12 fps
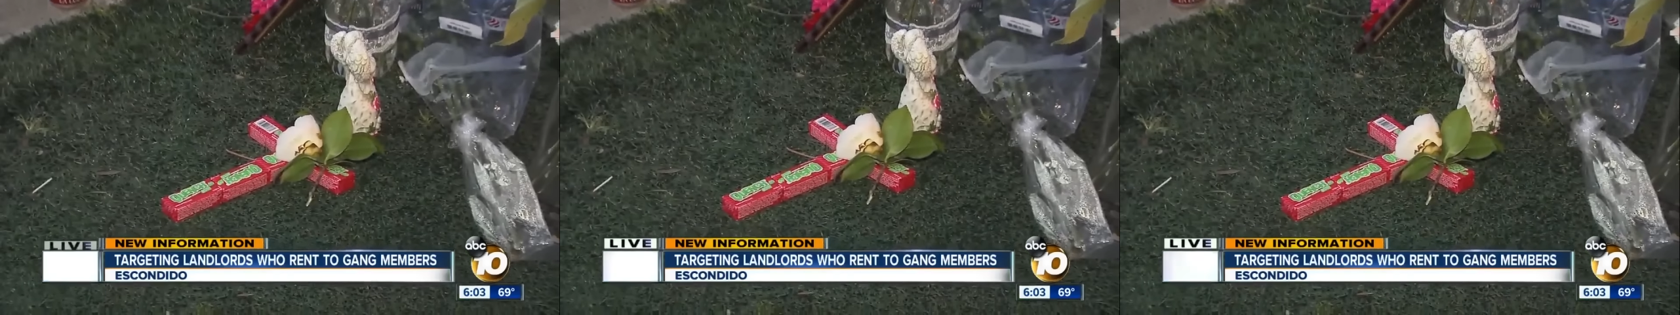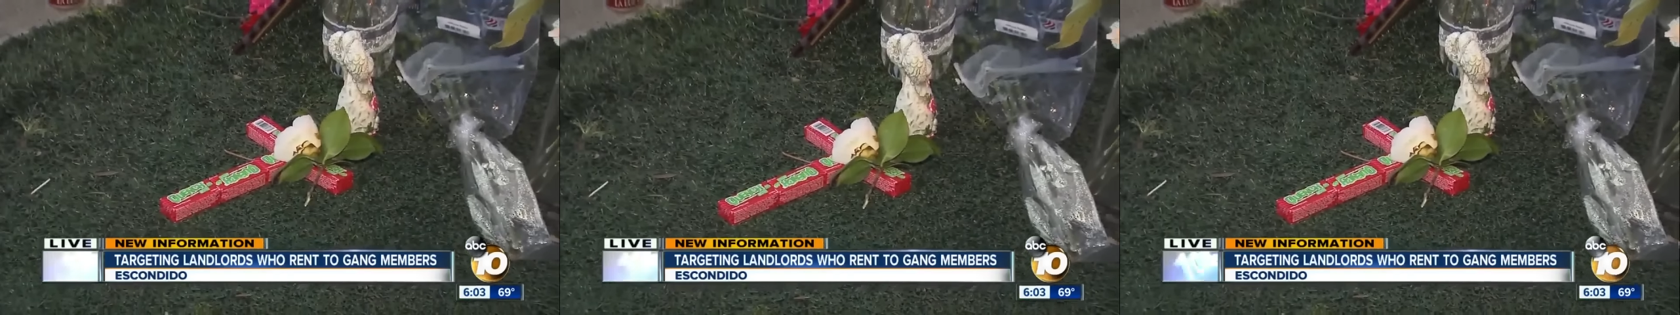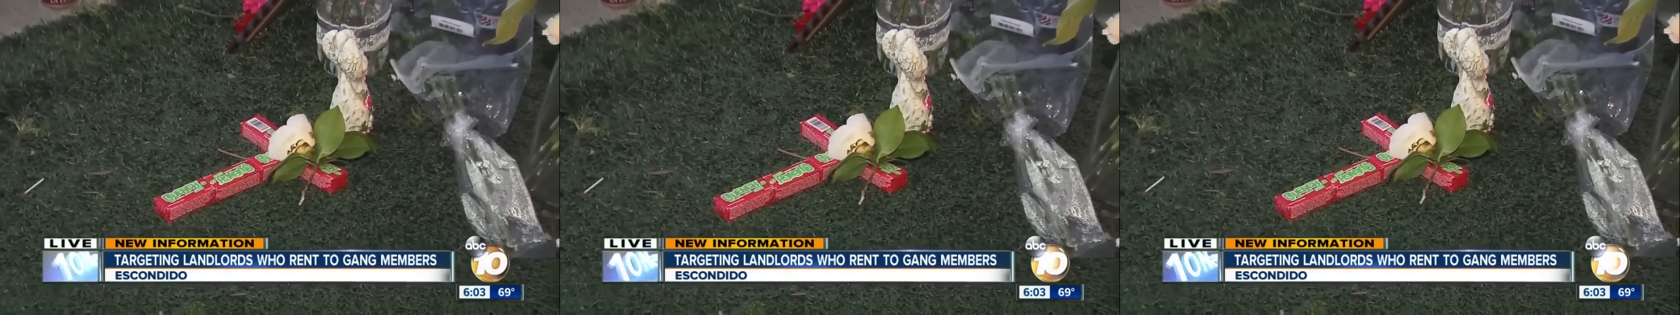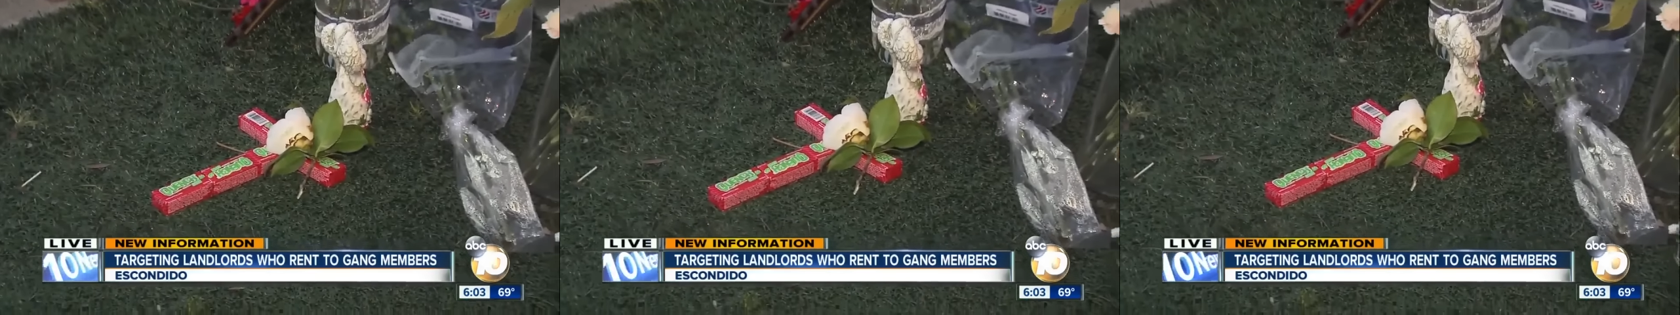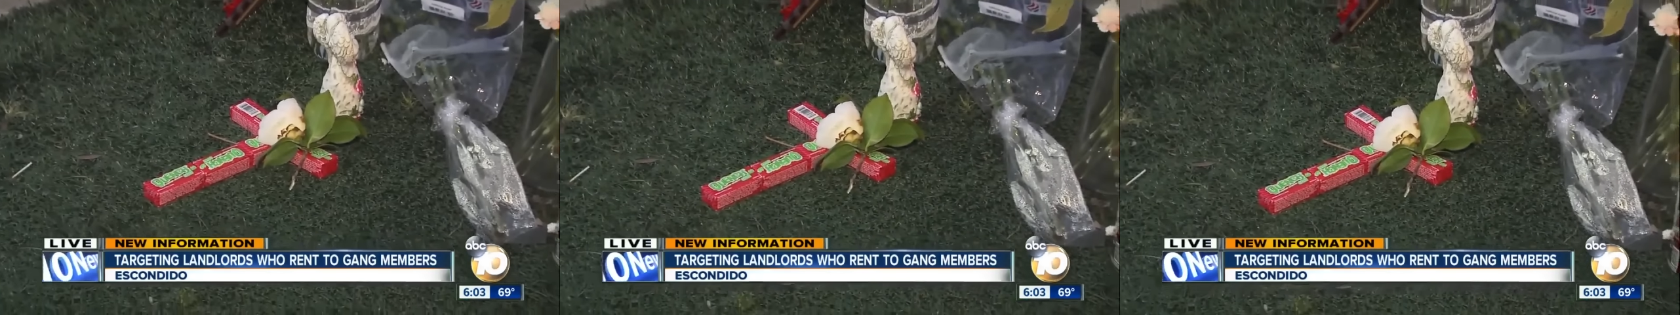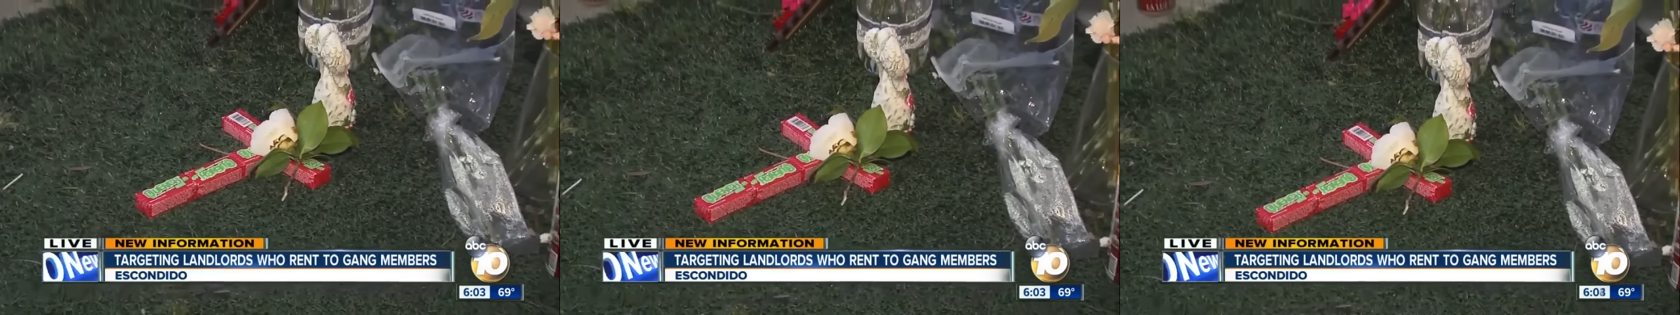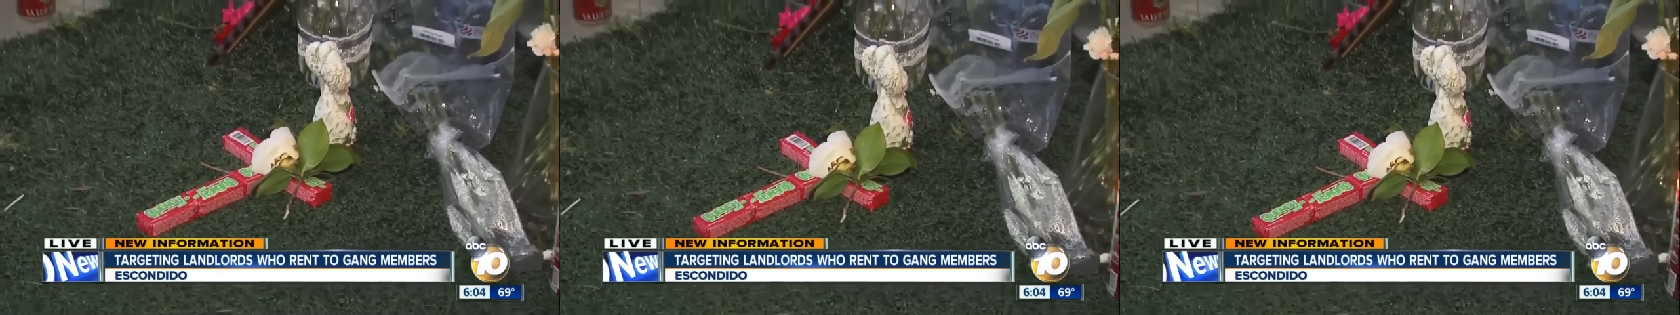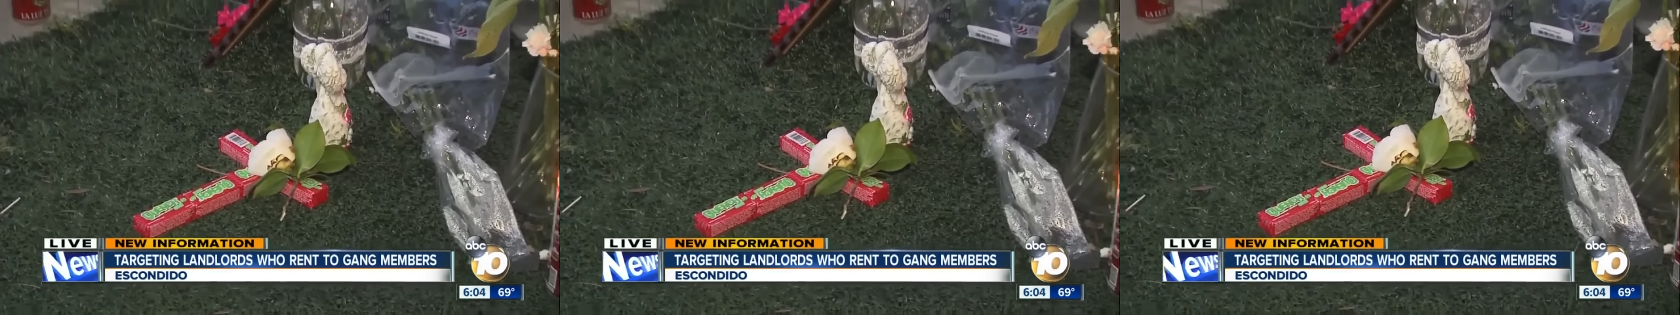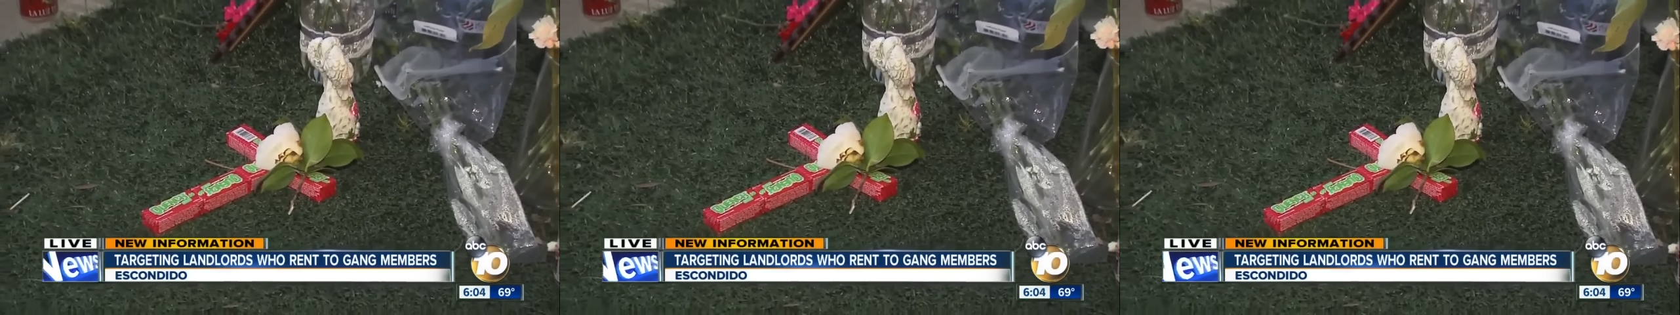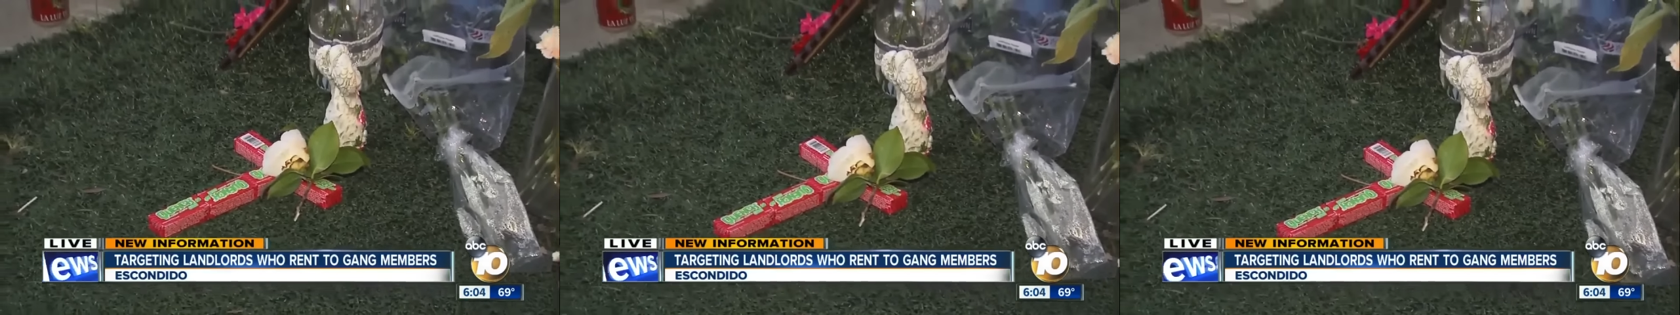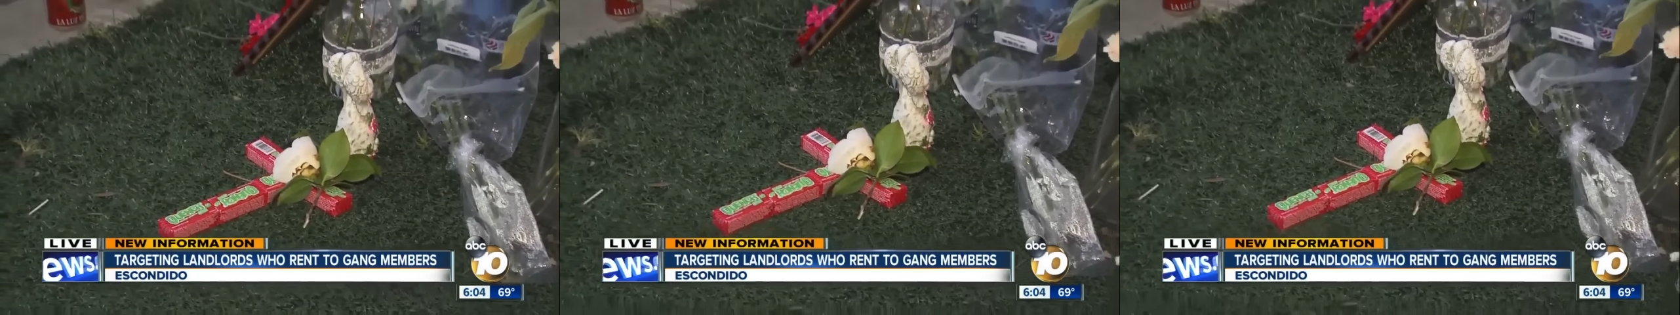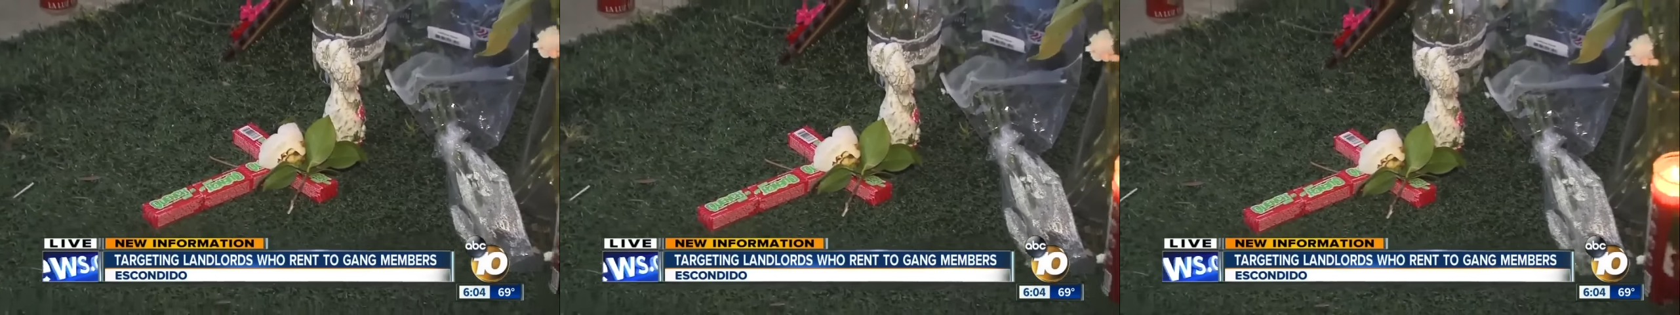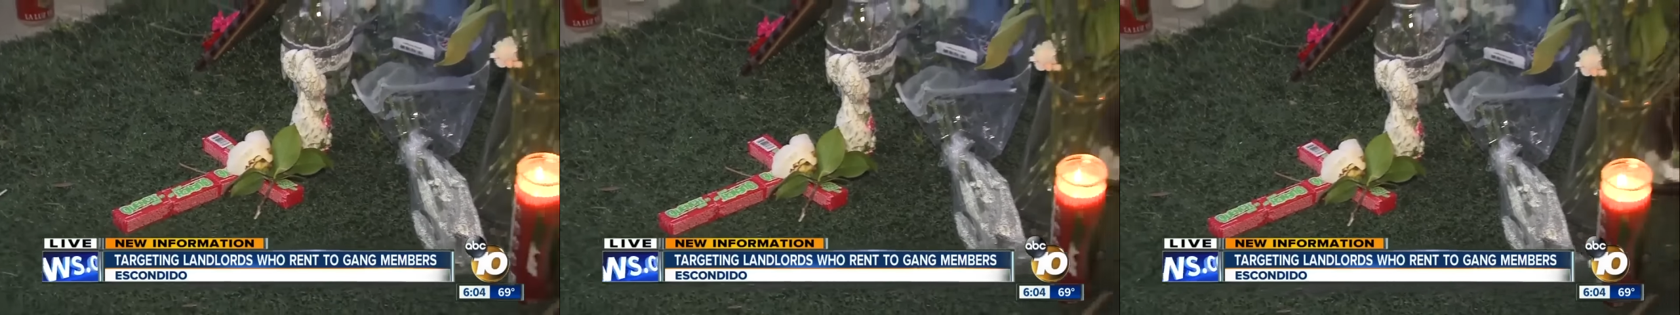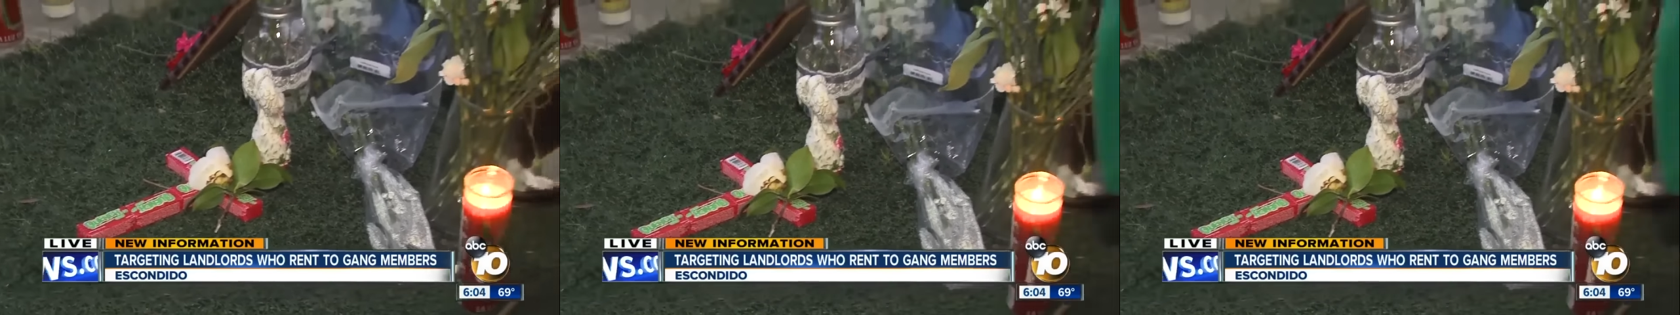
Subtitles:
Nobody's mouth can be seen.